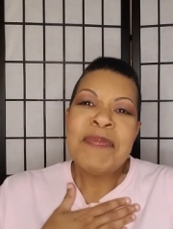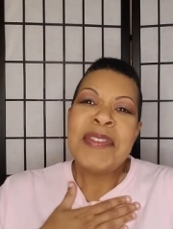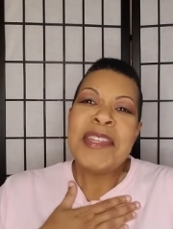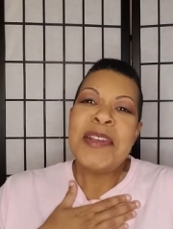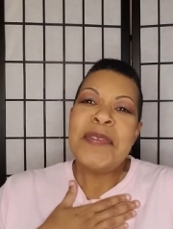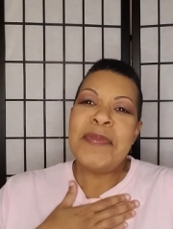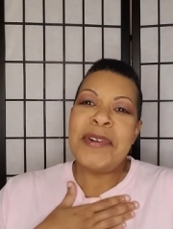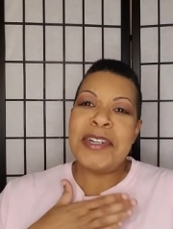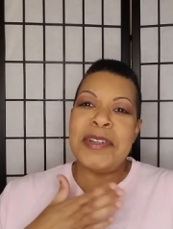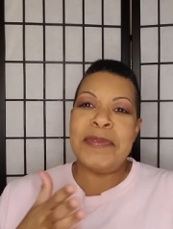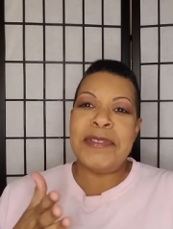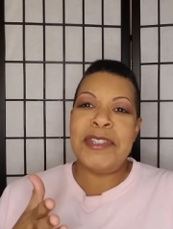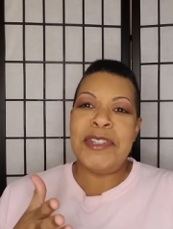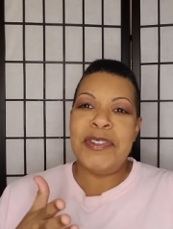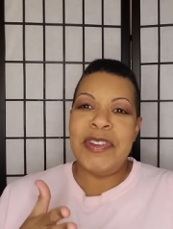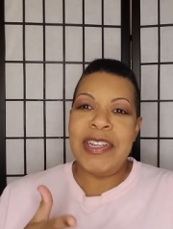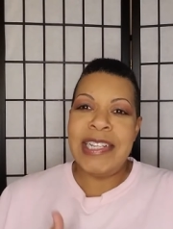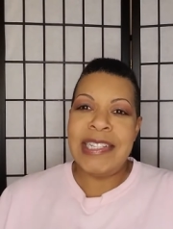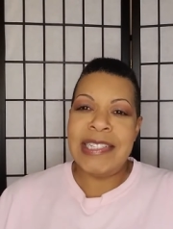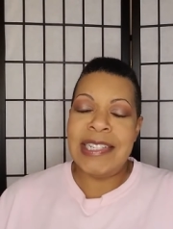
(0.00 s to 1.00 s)
Welcome to the
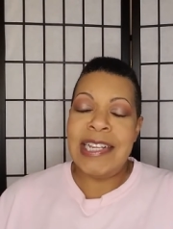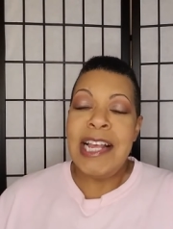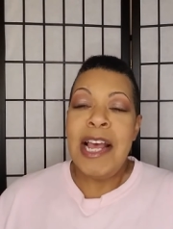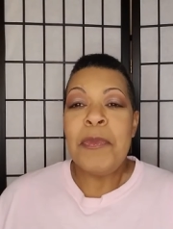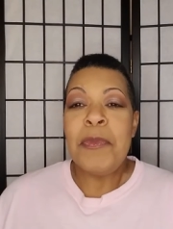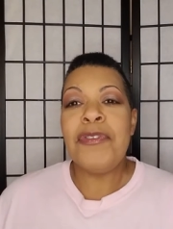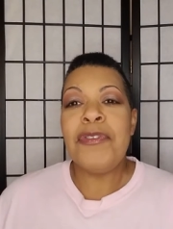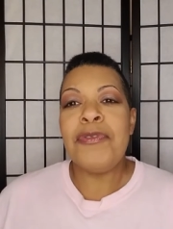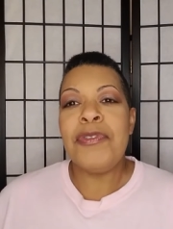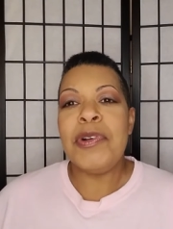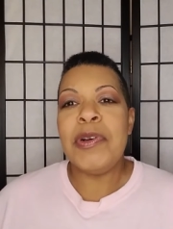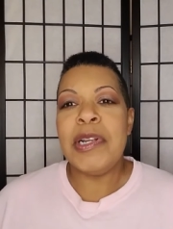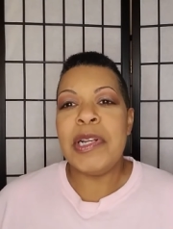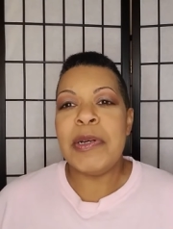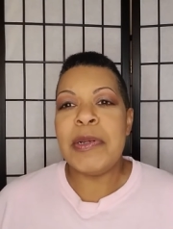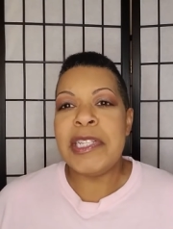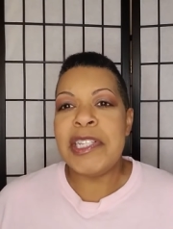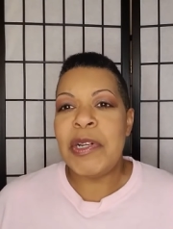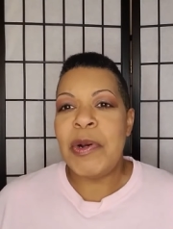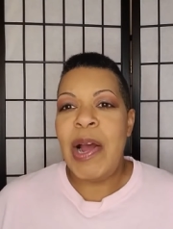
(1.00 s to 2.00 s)
crazy. But for real,
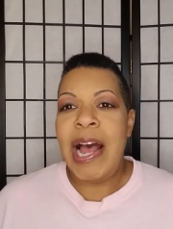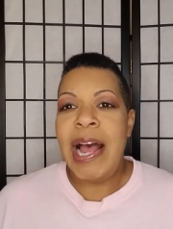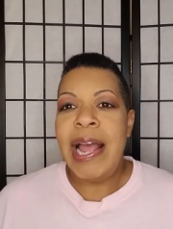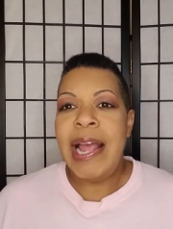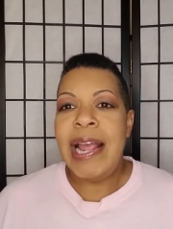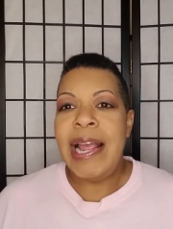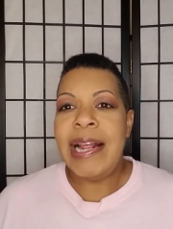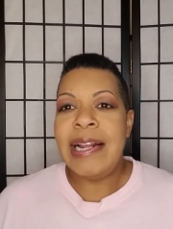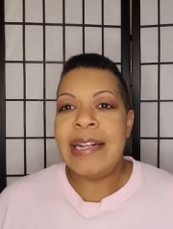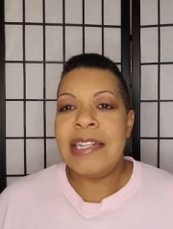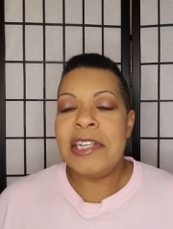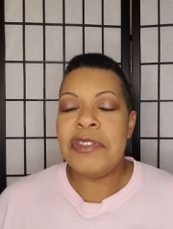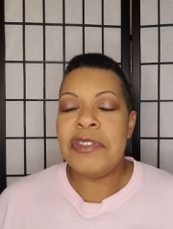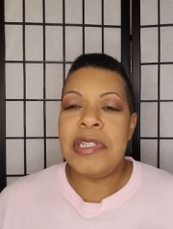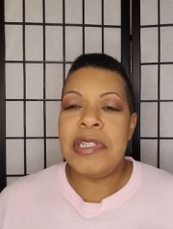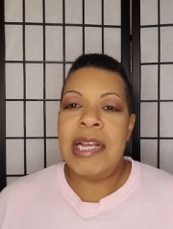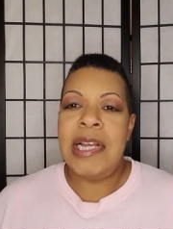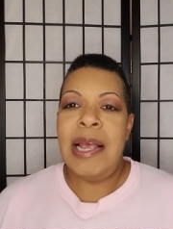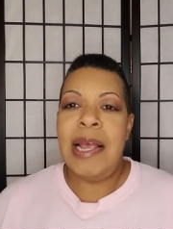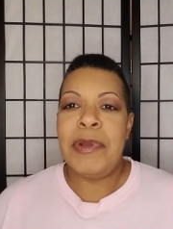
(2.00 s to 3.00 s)
though, so I, there's
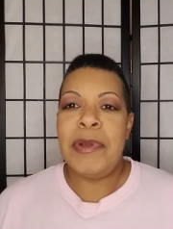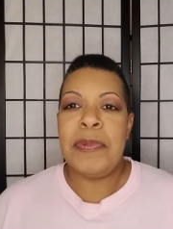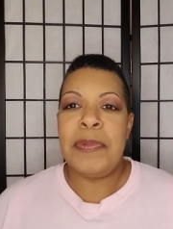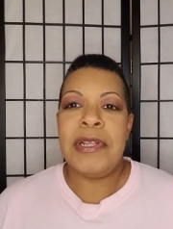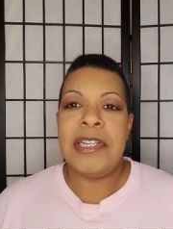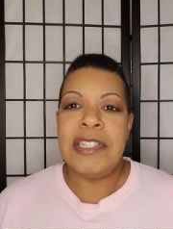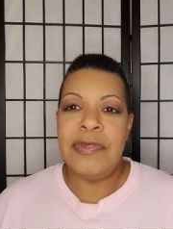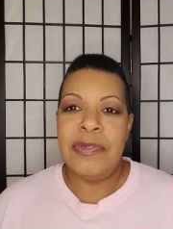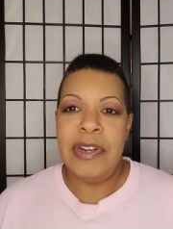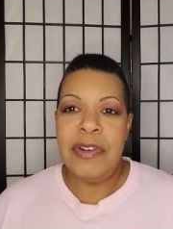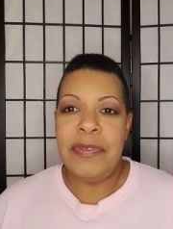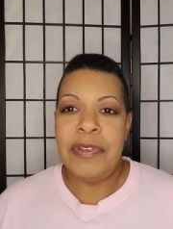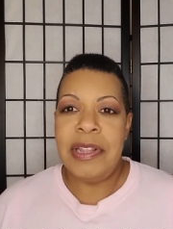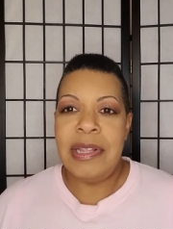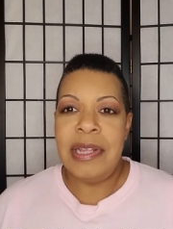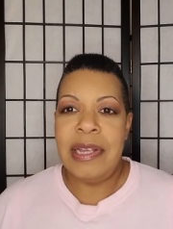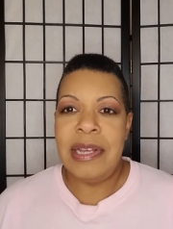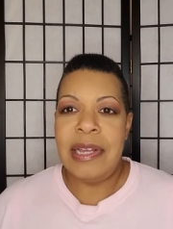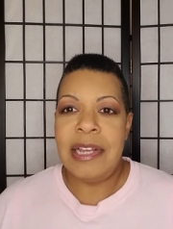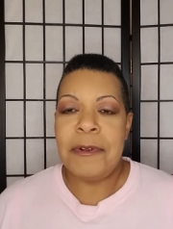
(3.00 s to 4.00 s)
a time and a place for
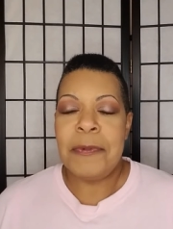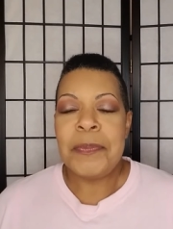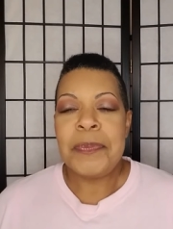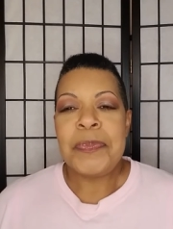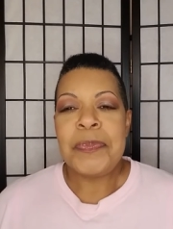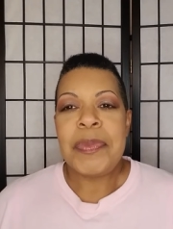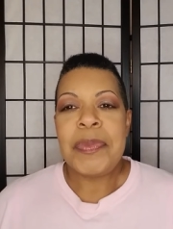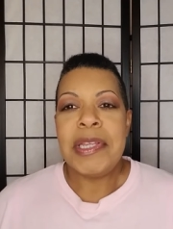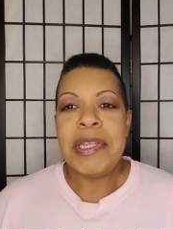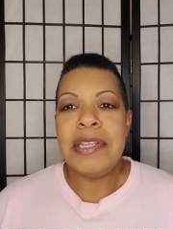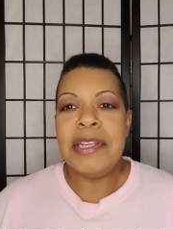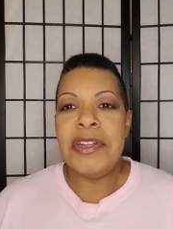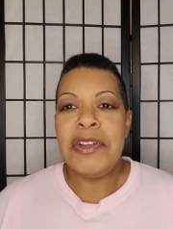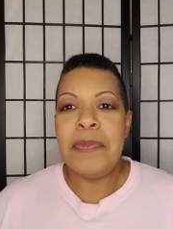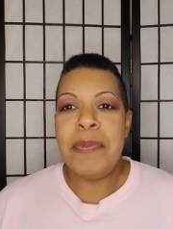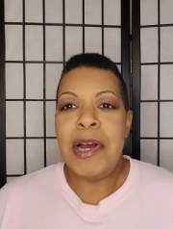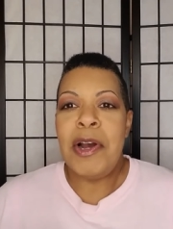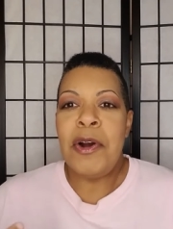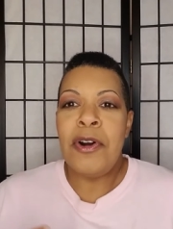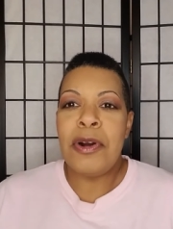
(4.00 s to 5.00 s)
everything. You know,
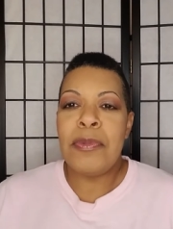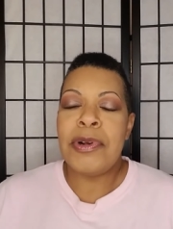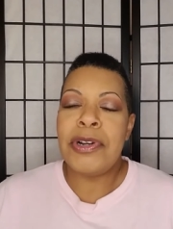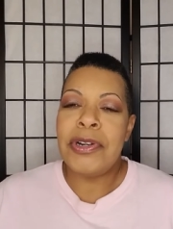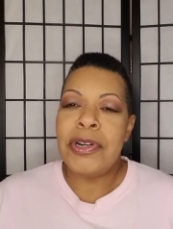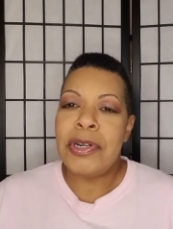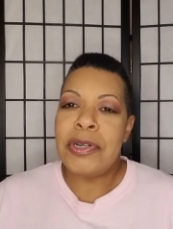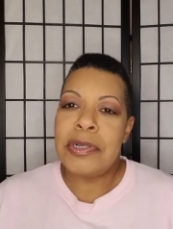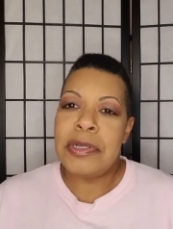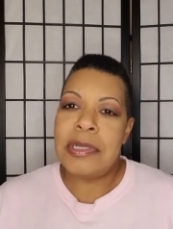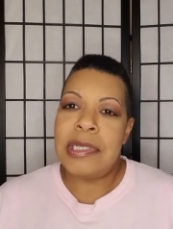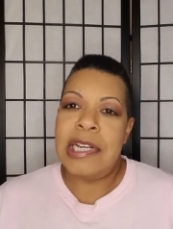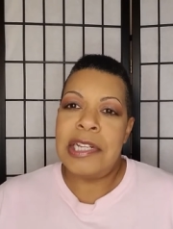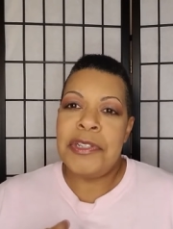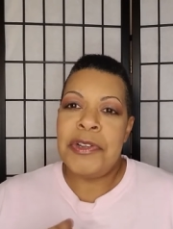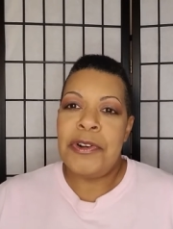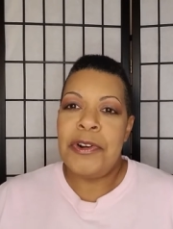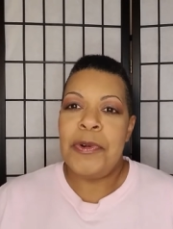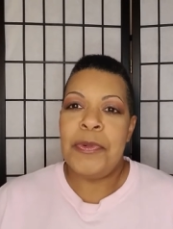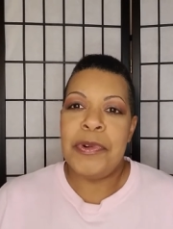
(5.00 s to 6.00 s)
my homegirls, I
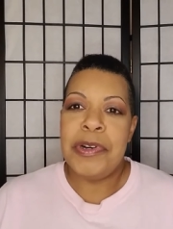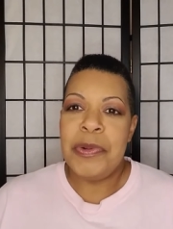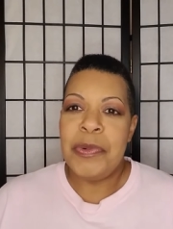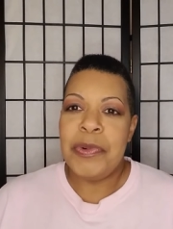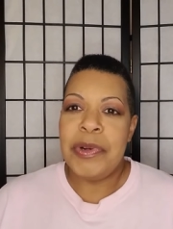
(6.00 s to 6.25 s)
talk one